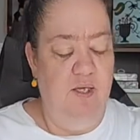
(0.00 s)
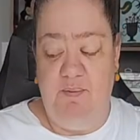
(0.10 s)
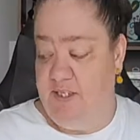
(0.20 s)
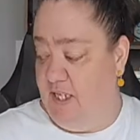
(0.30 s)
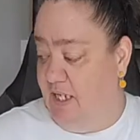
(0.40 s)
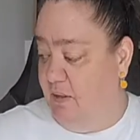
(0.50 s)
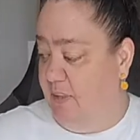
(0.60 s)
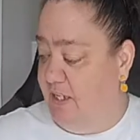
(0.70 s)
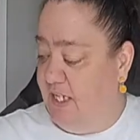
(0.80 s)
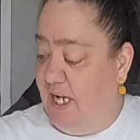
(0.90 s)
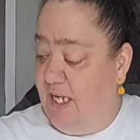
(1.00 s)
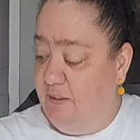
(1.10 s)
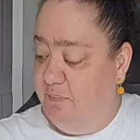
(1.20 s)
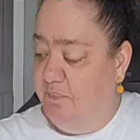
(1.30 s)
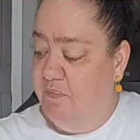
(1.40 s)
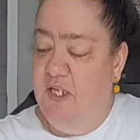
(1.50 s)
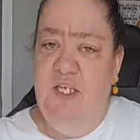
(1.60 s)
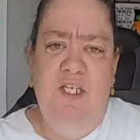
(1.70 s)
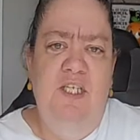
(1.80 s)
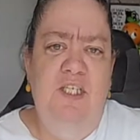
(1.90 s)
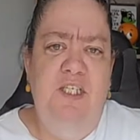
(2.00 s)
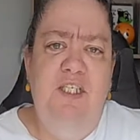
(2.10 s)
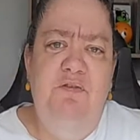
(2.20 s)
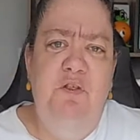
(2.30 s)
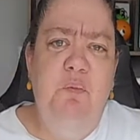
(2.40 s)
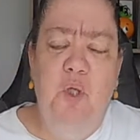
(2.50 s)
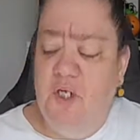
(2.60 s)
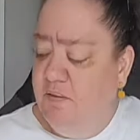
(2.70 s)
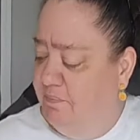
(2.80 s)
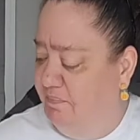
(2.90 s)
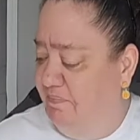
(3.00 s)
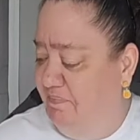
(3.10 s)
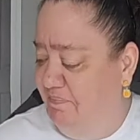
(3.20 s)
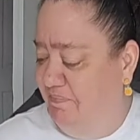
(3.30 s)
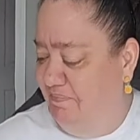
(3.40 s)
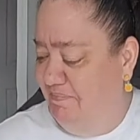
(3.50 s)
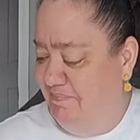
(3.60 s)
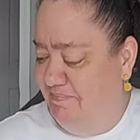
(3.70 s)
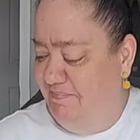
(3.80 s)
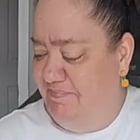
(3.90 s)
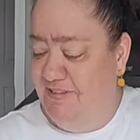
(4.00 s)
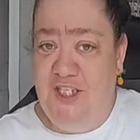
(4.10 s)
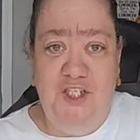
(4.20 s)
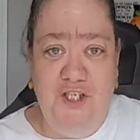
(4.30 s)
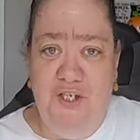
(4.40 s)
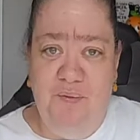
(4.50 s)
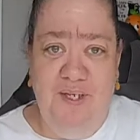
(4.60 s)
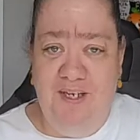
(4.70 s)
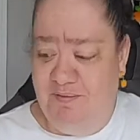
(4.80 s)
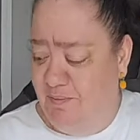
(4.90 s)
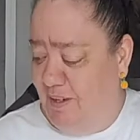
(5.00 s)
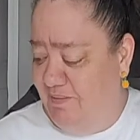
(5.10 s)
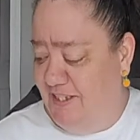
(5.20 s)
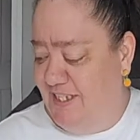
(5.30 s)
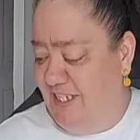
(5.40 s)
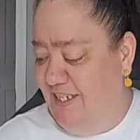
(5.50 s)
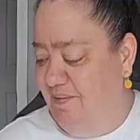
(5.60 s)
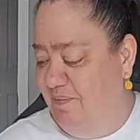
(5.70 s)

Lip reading: Excited about that. Just a few more. There's 31 of them, obviously.